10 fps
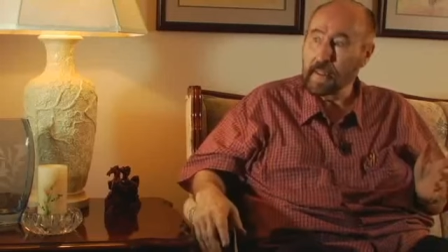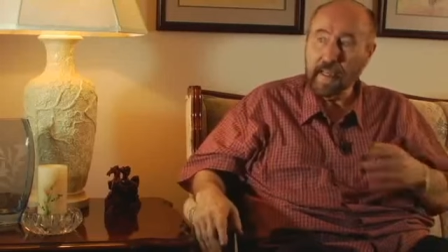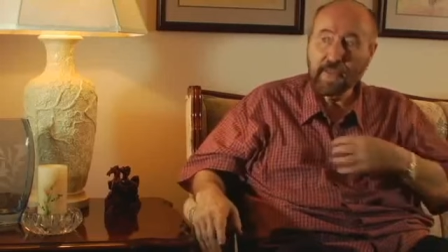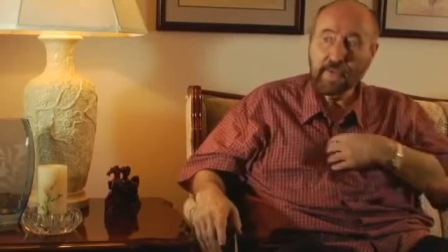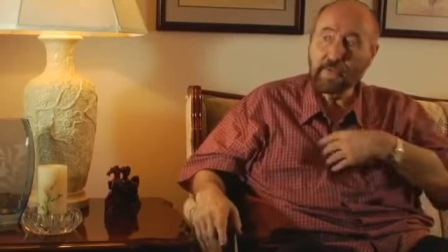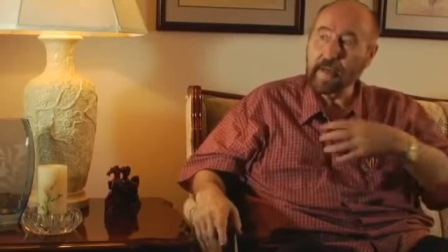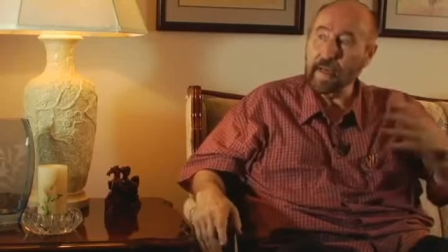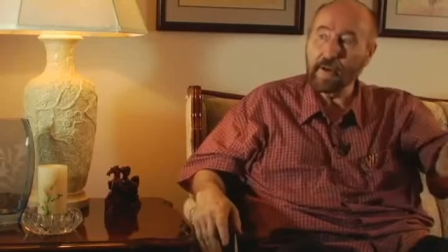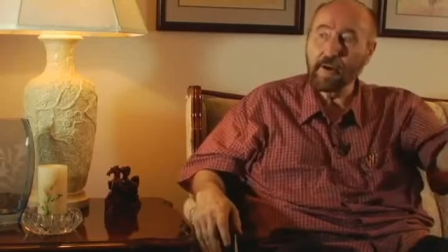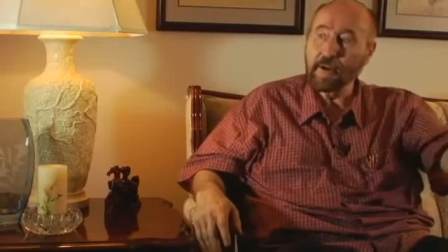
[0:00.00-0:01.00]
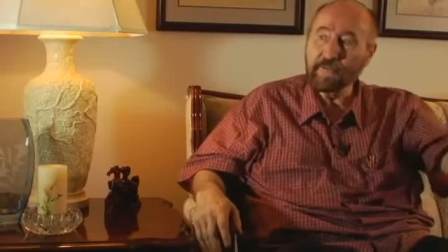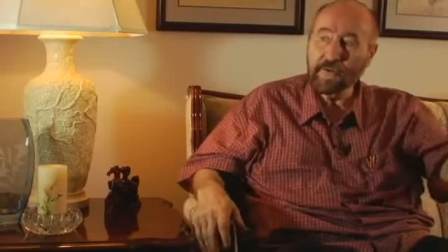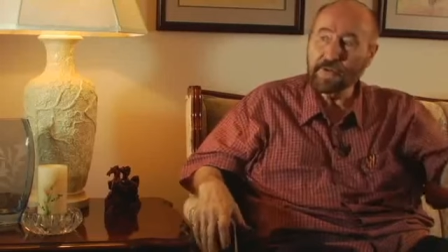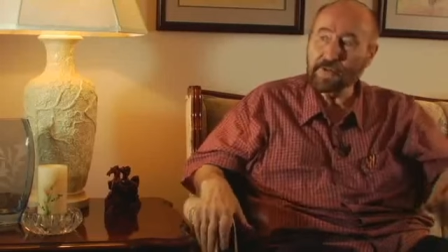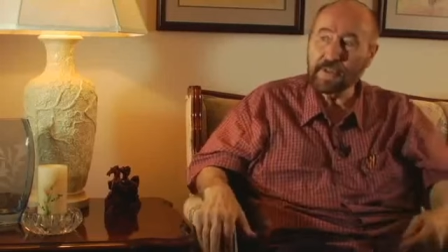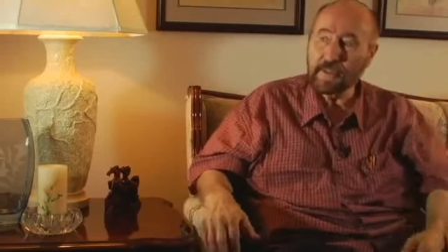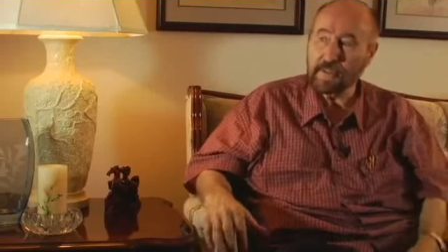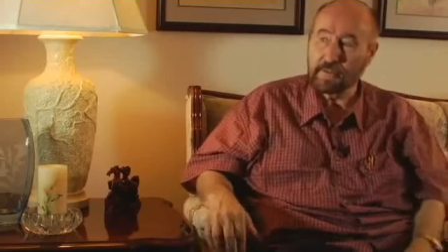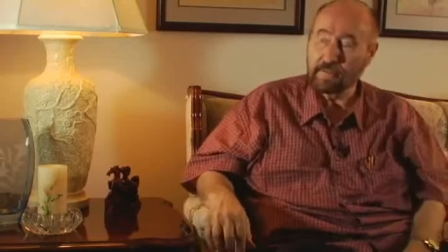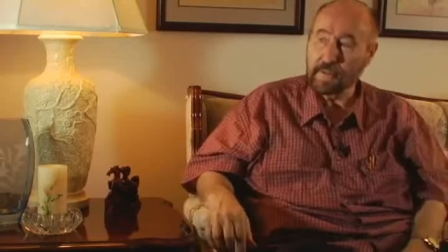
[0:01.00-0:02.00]
he threw out all the future
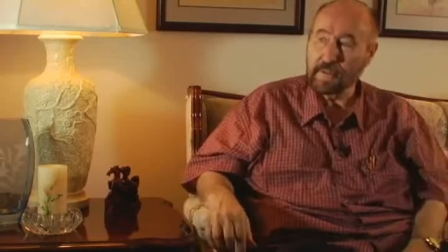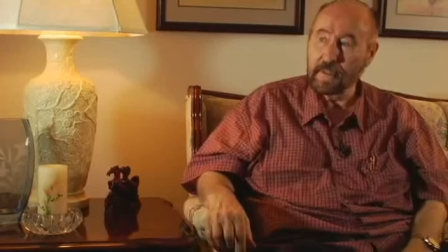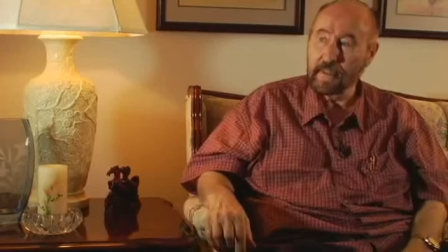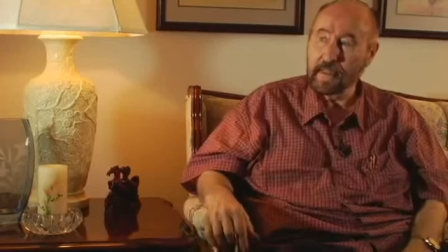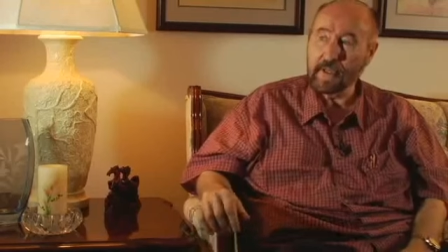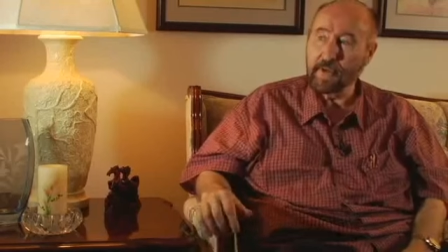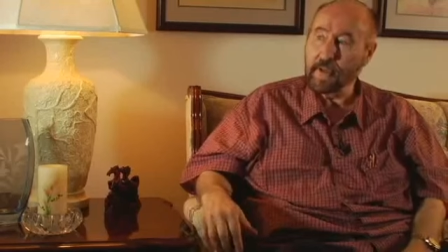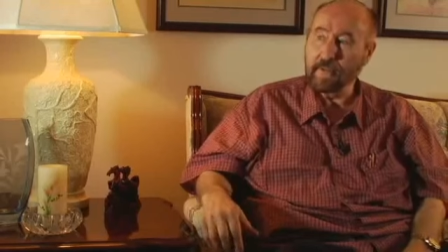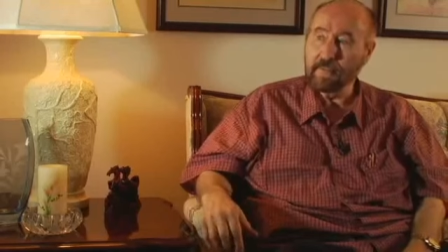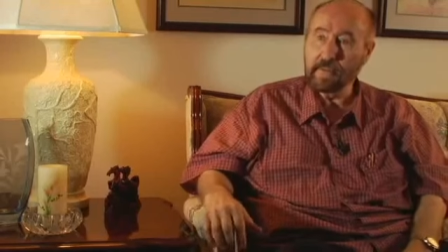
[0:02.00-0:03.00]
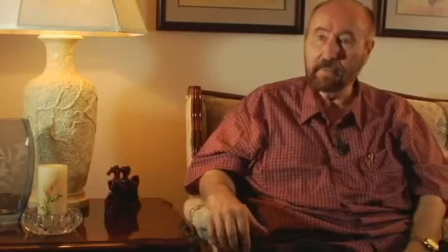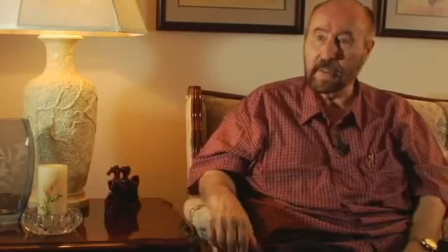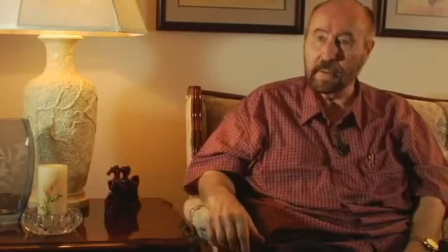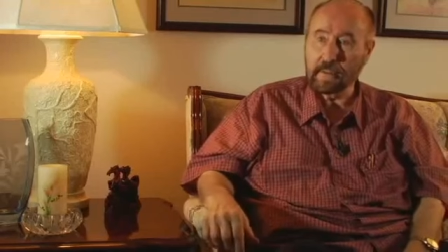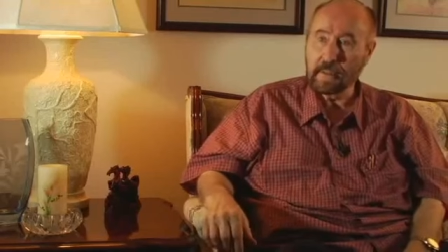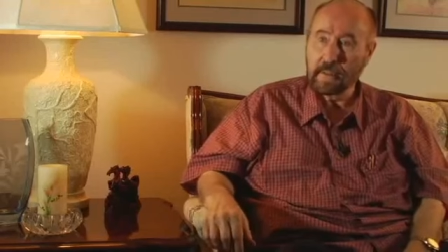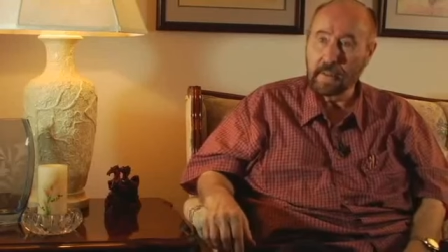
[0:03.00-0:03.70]
systems that could have been built